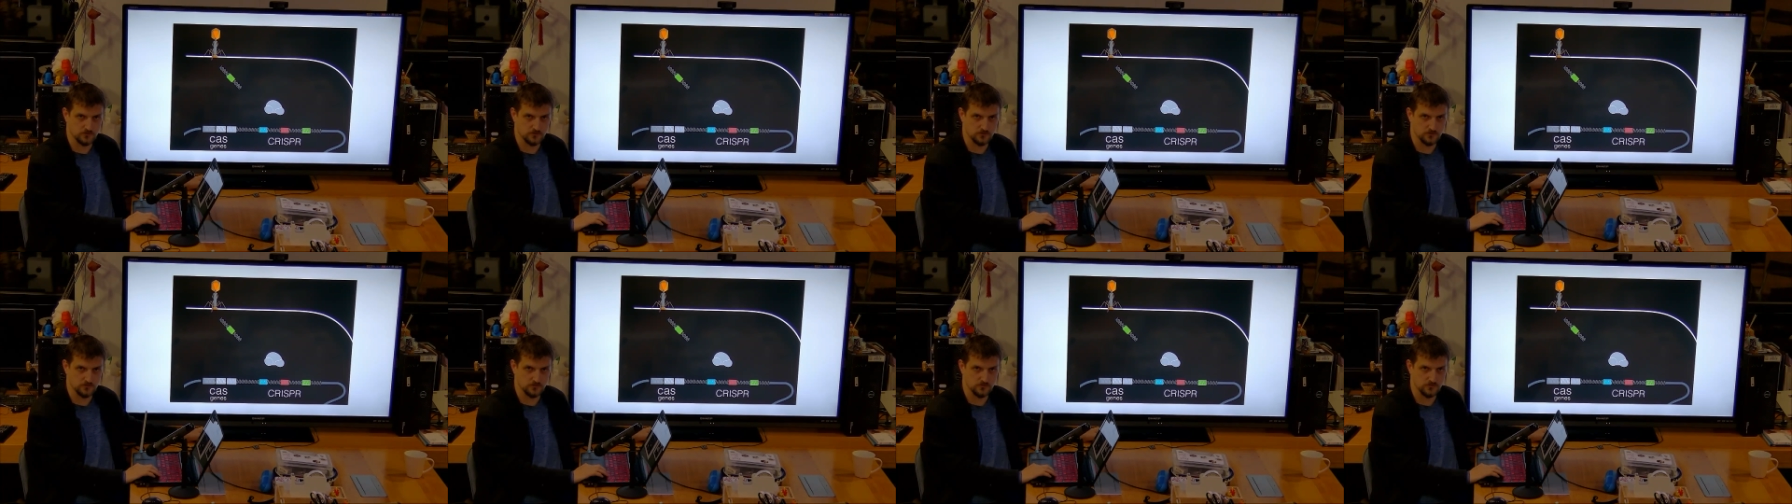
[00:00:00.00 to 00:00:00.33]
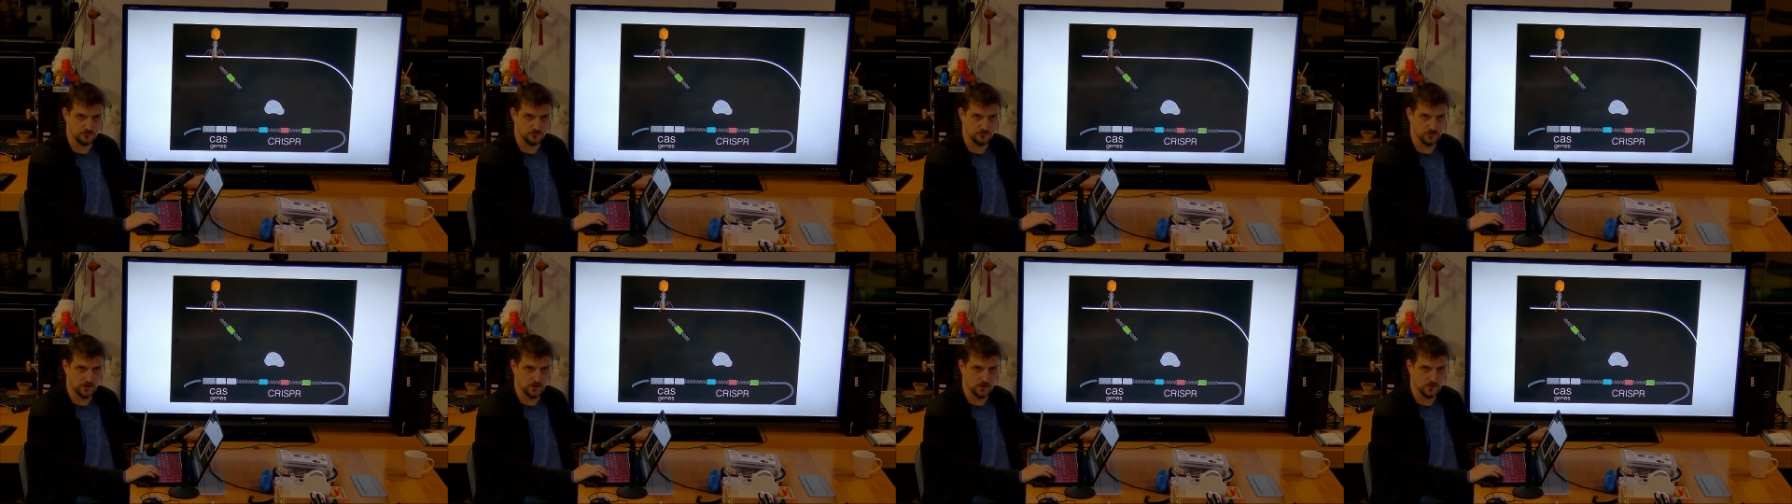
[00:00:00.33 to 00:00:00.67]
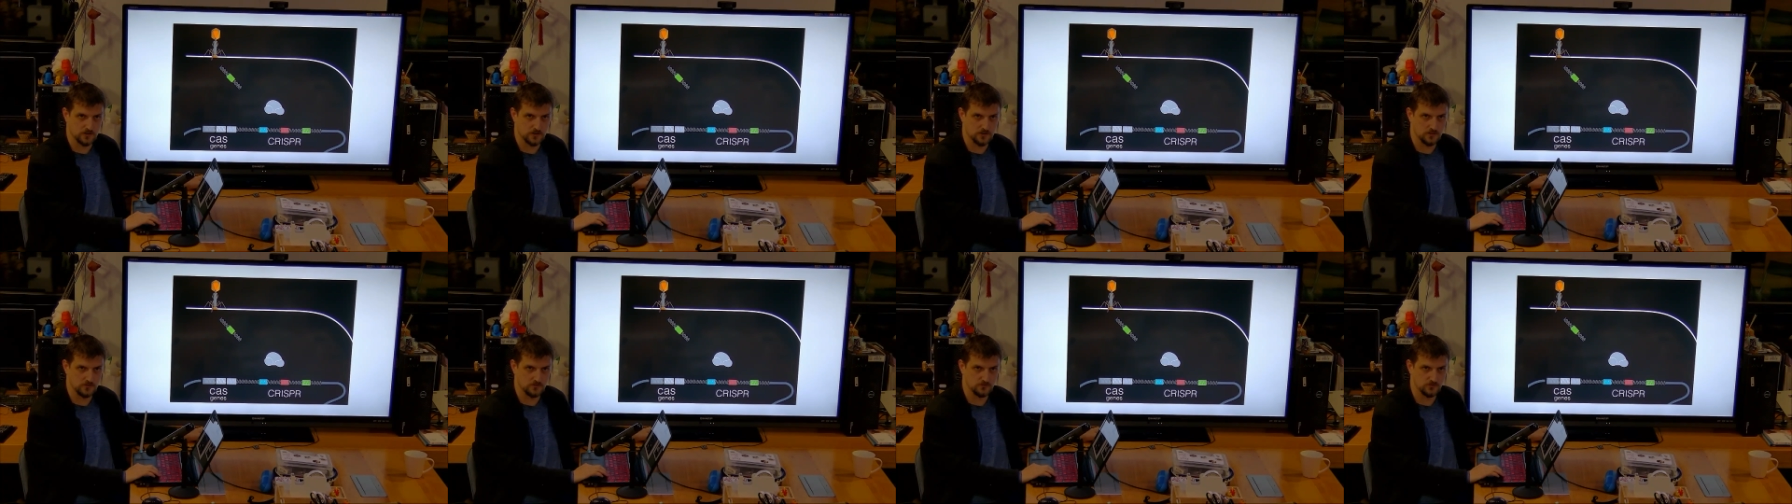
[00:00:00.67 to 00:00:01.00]
and she
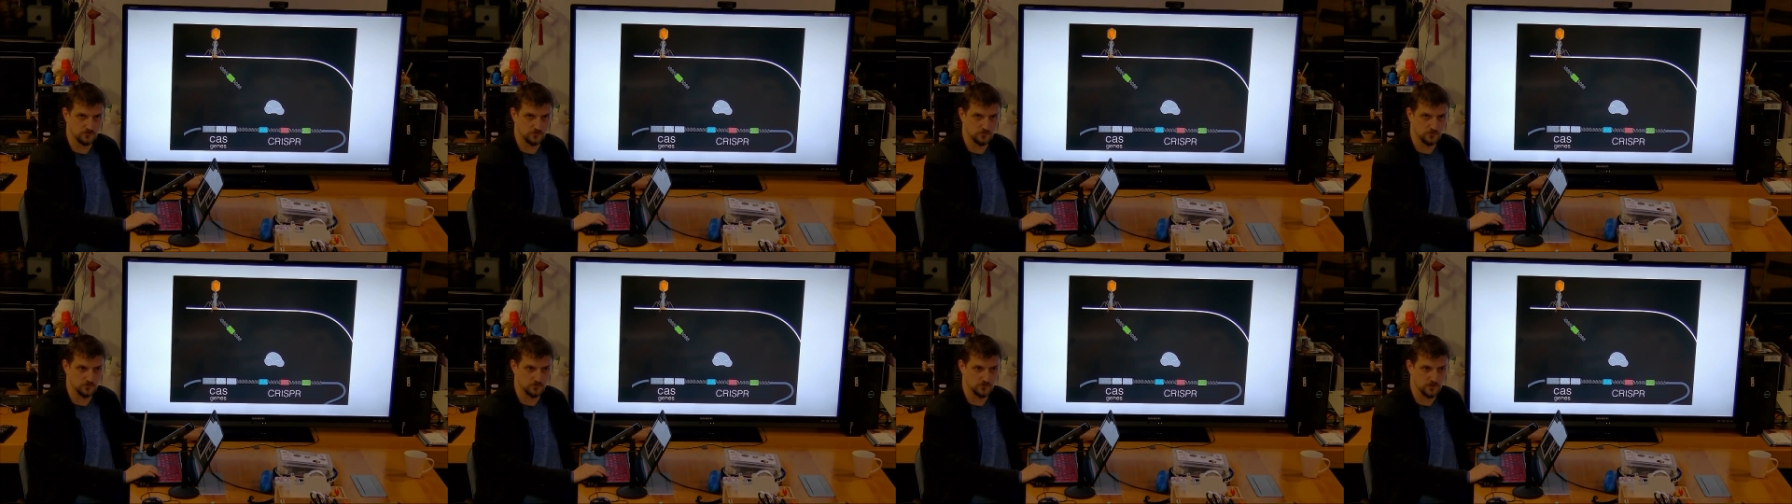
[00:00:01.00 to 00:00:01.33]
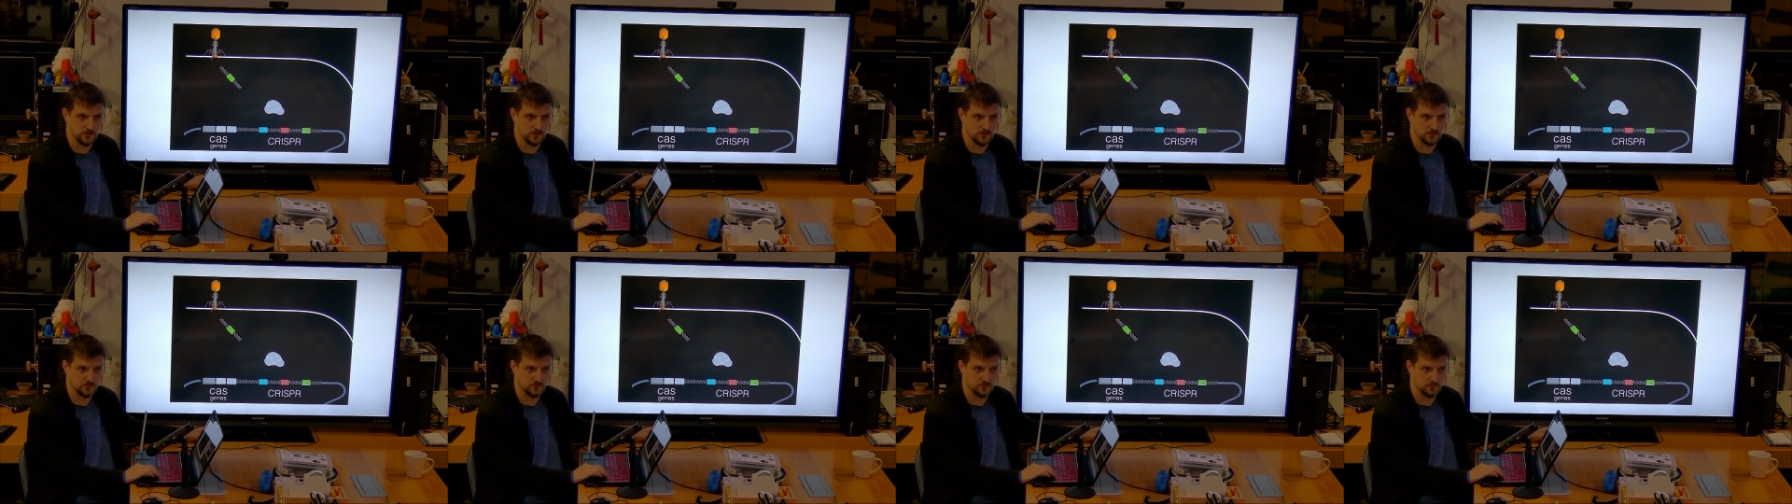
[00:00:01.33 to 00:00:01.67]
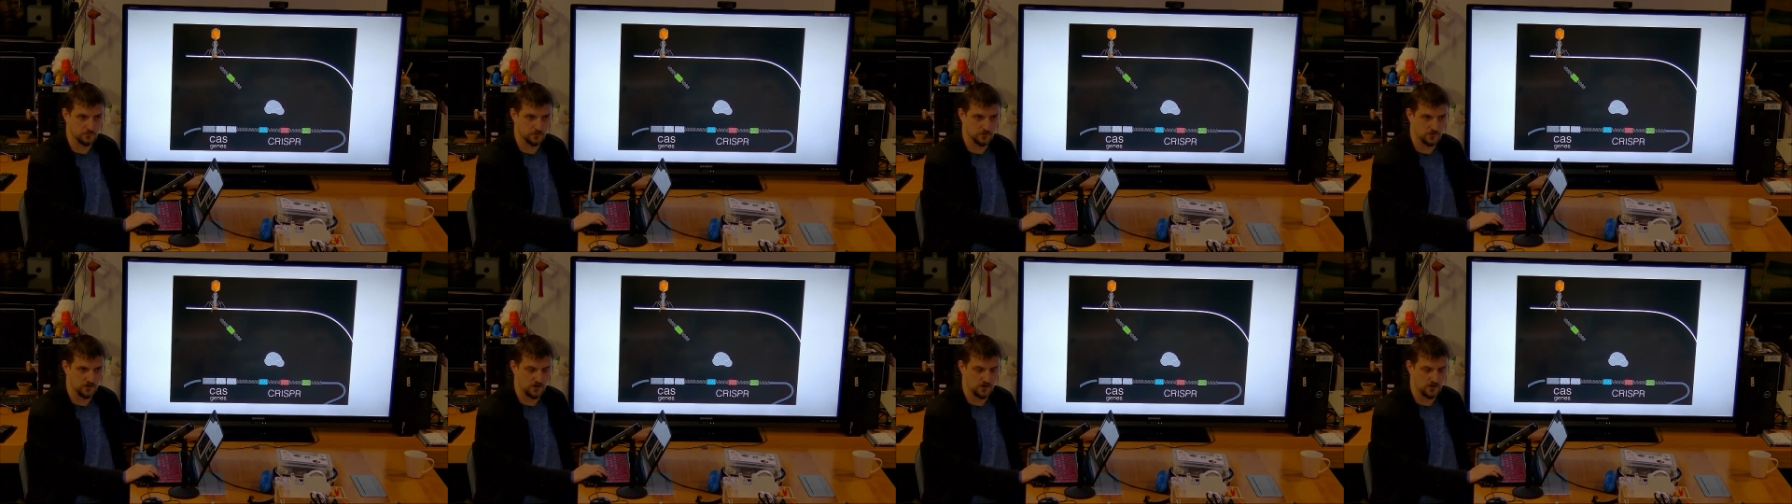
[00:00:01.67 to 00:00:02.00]
will tell us about her
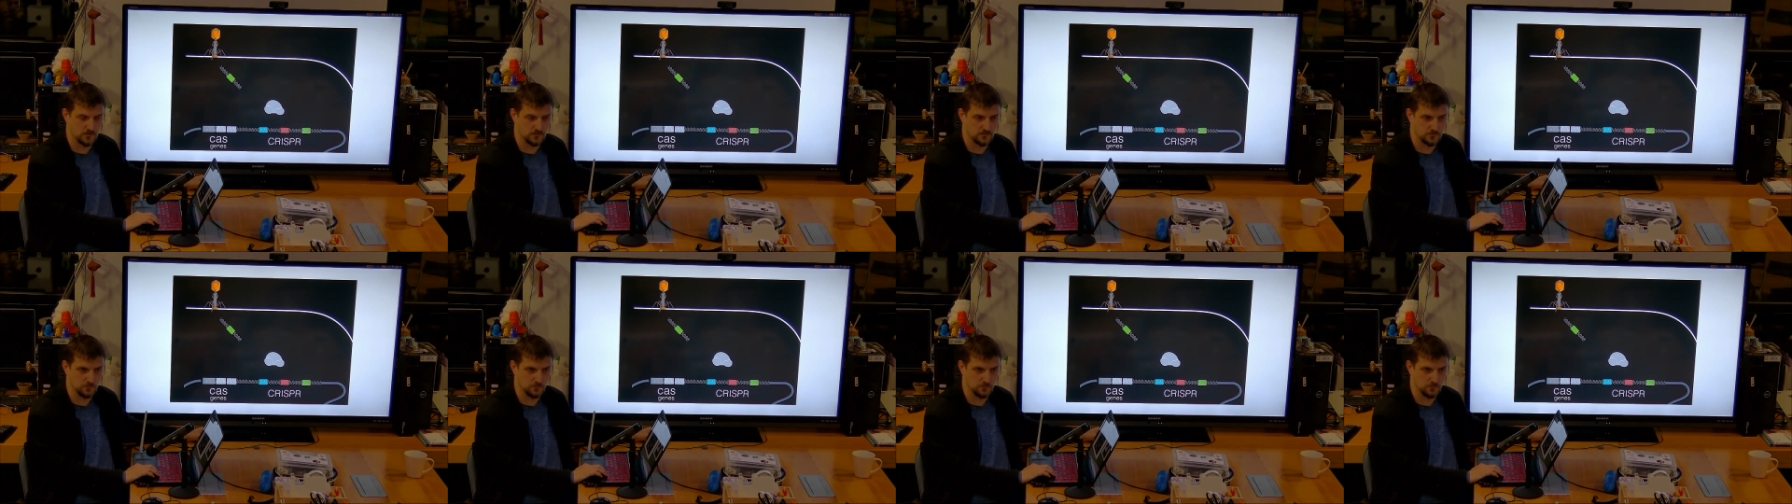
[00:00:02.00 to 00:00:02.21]
awesome work.